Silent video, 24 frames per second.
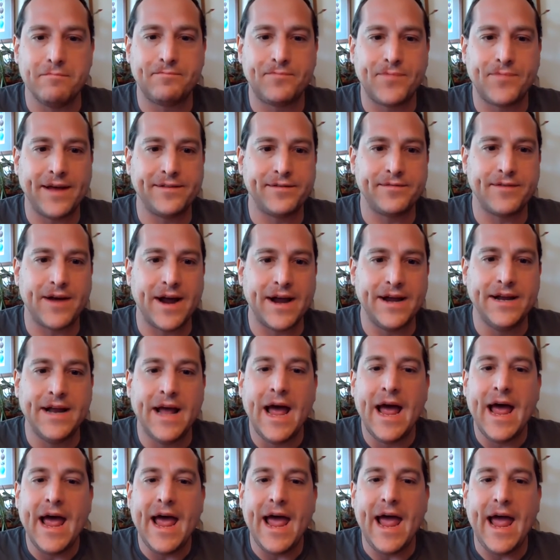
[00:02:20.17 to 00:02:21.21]
That's right.
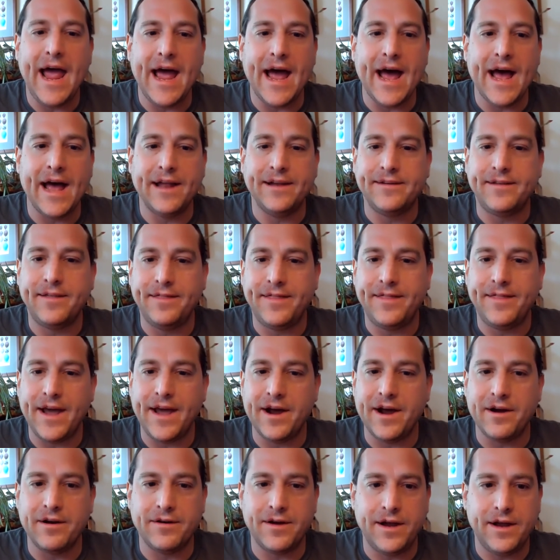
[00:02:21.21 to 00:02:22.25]
And
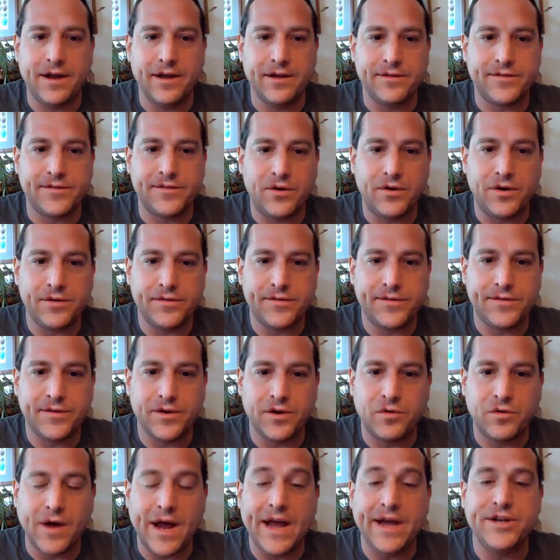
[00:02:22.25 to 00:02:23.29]
there is
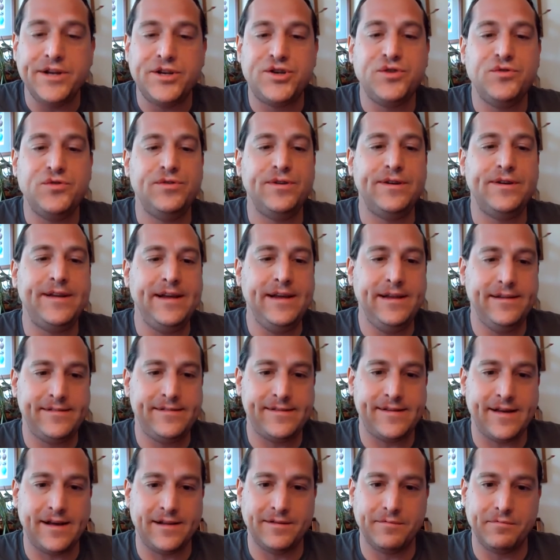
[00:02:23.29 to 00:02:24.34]
also a Juneteenth
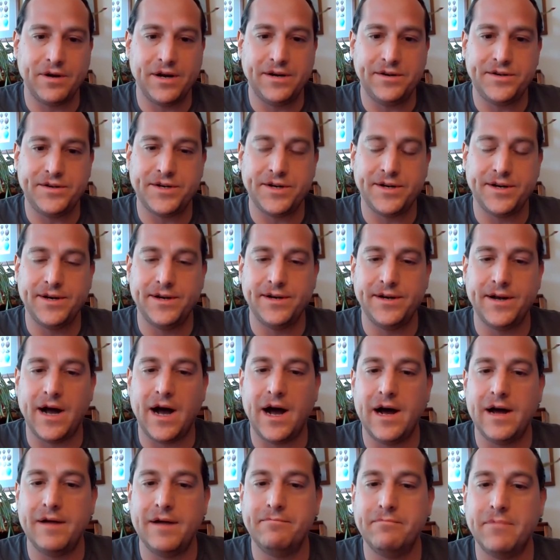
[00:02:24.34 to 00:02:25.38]
celebration
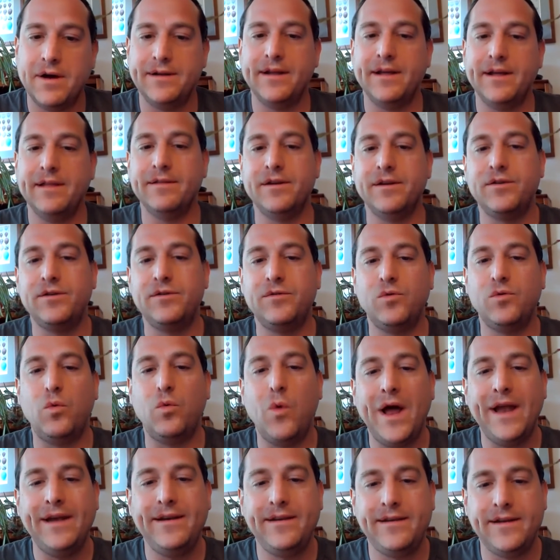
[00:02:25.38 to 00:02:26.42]
on Monday, the
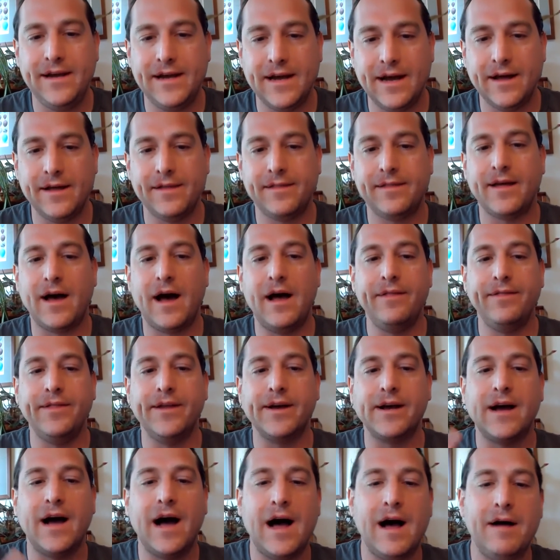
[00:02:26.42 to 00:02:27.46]
20th, on the
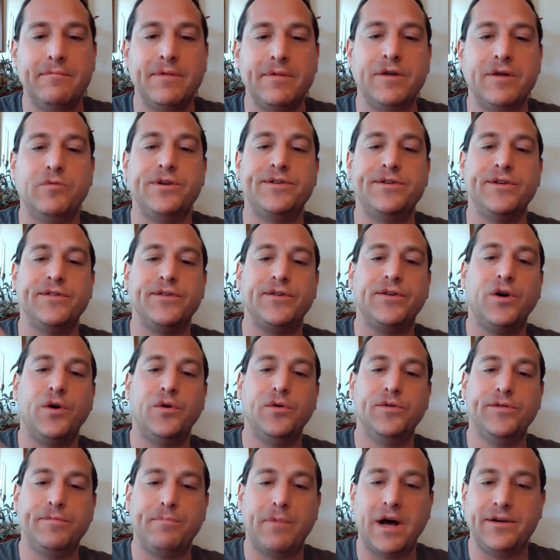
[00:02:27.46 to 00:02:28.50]
Common, which is
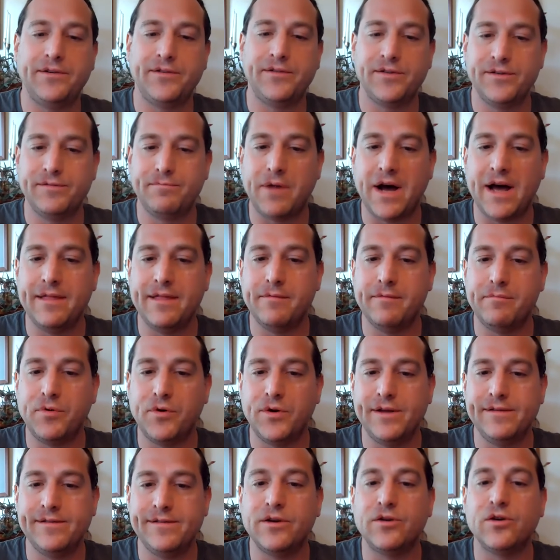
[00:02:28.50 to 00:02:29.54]
co sponsored by the
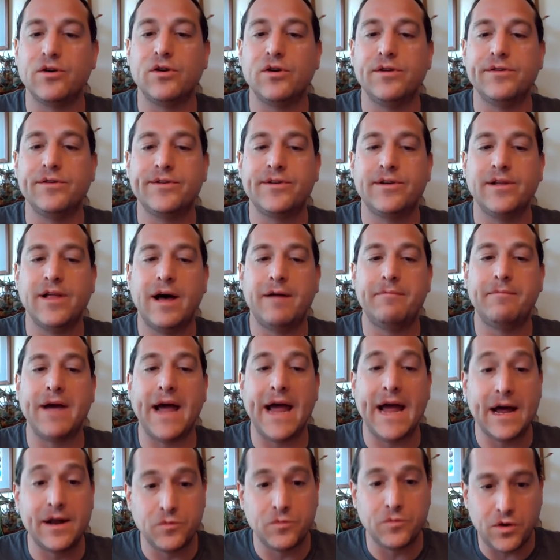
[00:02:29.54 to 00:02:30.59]
Boys and Girls Club
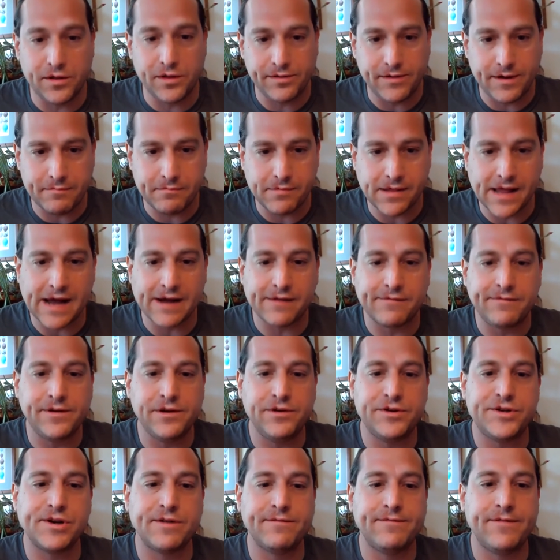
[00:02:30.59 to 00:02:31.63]
and Waltham Black
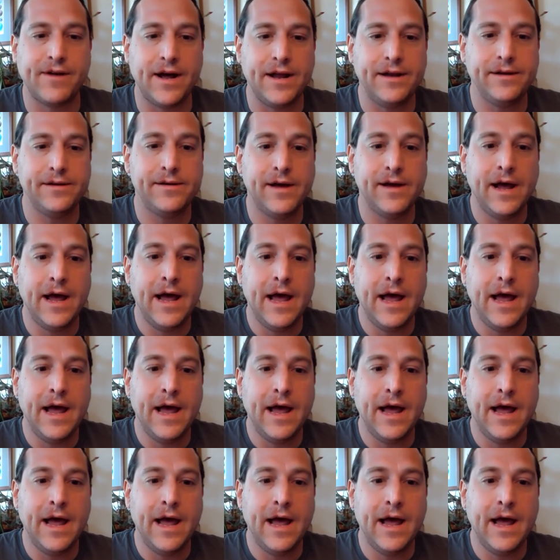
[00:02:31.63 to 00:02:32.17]
Future Fund.